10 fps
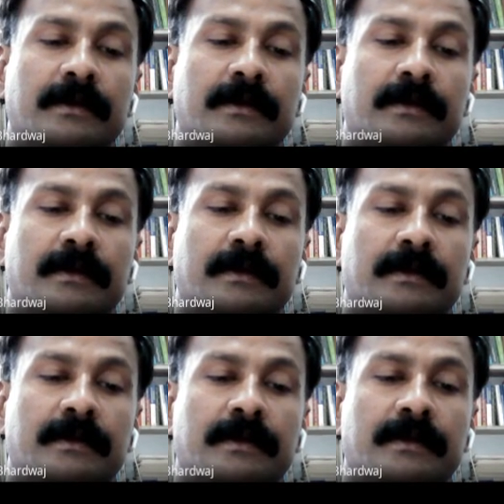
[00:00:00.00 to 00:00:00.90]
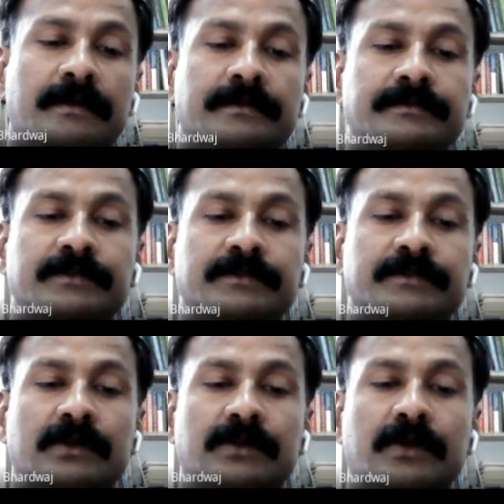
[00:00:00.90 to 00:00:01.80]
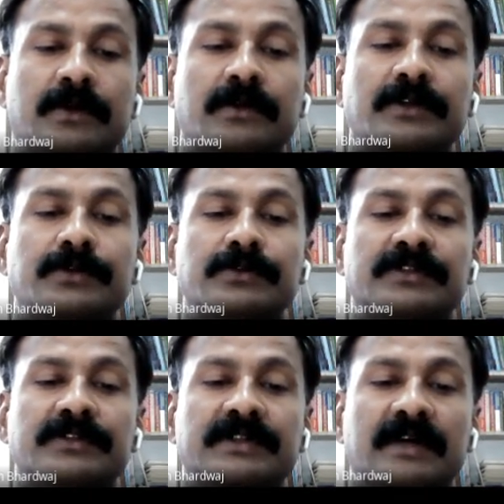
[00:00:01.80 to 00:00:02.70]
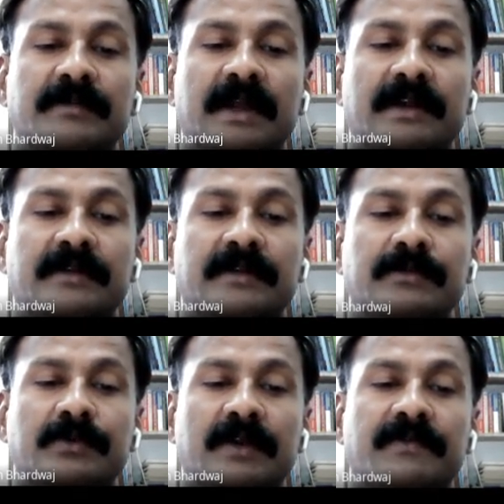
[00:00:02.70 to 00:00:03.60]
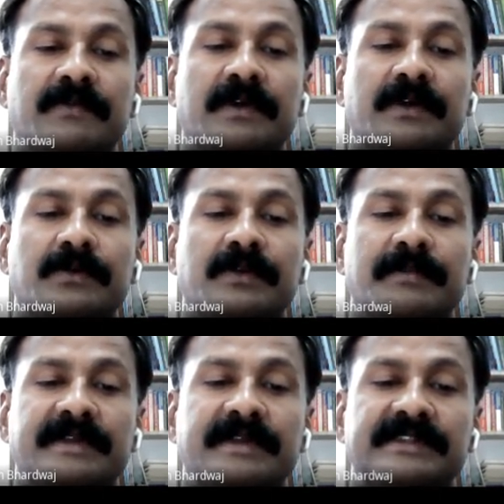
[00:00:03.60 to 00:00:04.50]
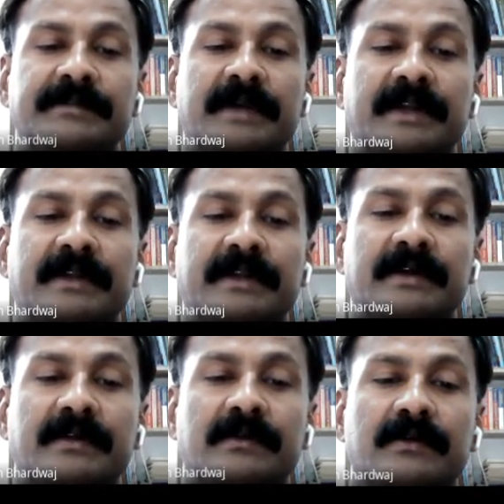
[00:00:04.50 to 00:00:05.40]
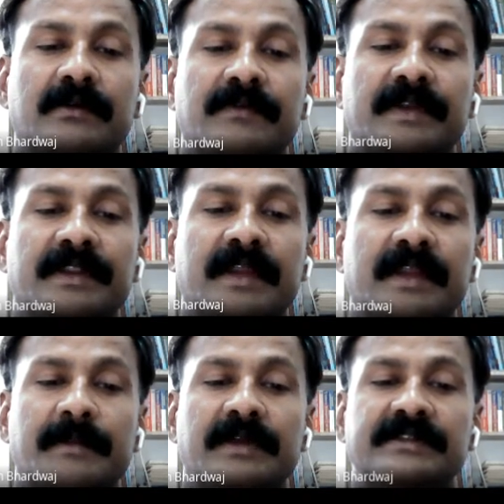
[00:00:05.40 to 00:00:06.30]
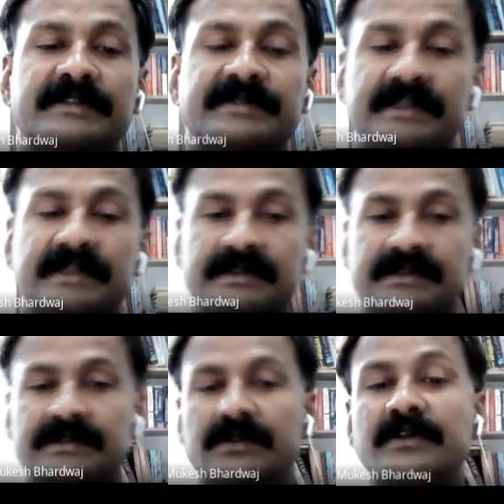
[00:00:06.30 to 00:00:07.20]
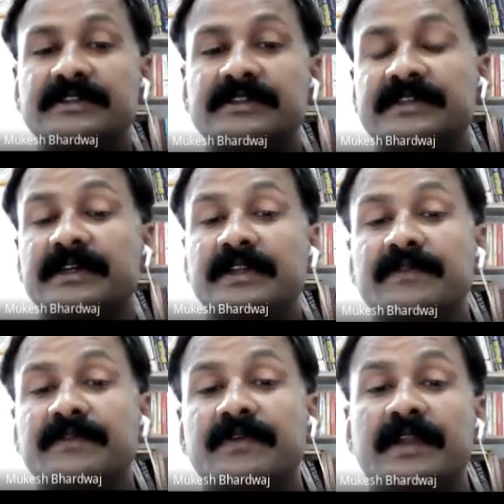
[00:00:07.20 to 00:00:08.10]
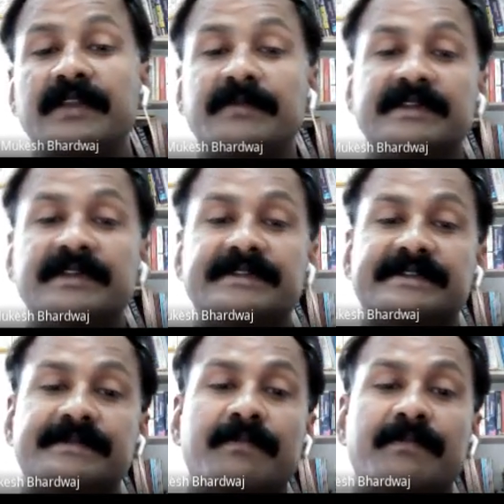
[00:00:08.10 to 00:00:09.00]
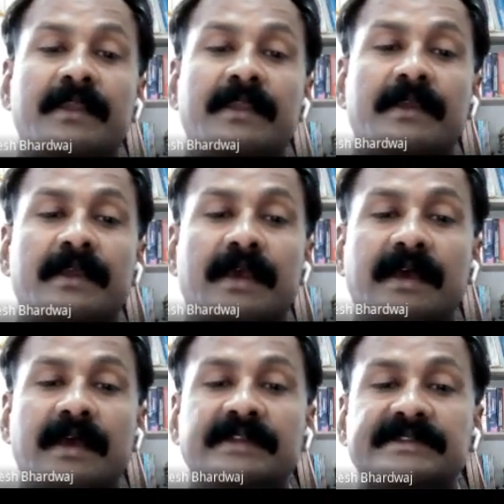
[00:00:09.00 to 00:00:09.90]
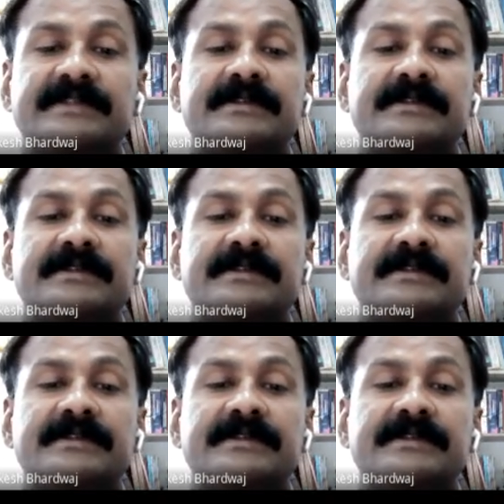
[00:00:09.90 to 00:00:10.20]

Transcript: Uh, Dalton used the term atom to refer to the basic particle of any chemical substance, not strictly for elements, as